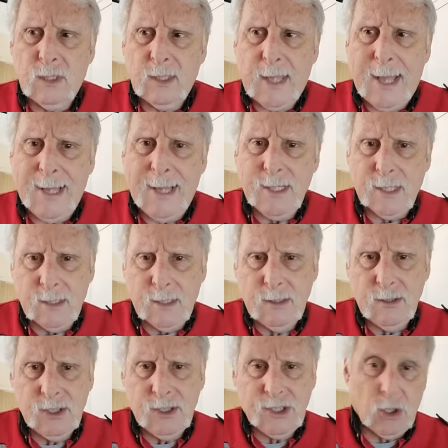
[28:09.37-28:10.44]
Honda
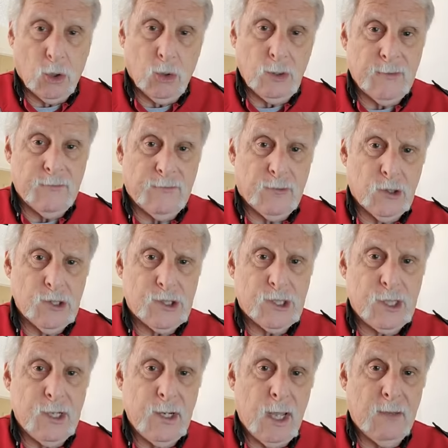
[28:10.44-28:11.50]
sold a
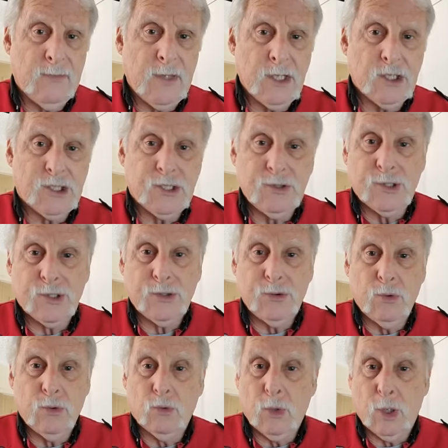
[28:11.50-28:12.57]
version of the
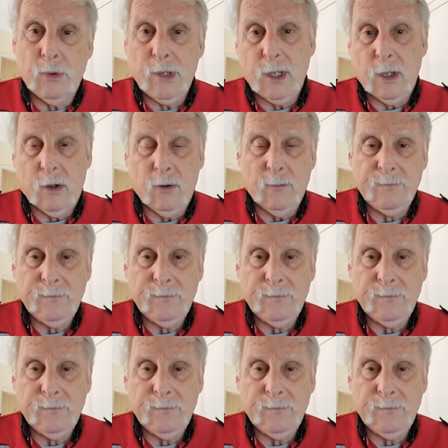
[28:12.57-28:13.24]
Isuzu Rodeo,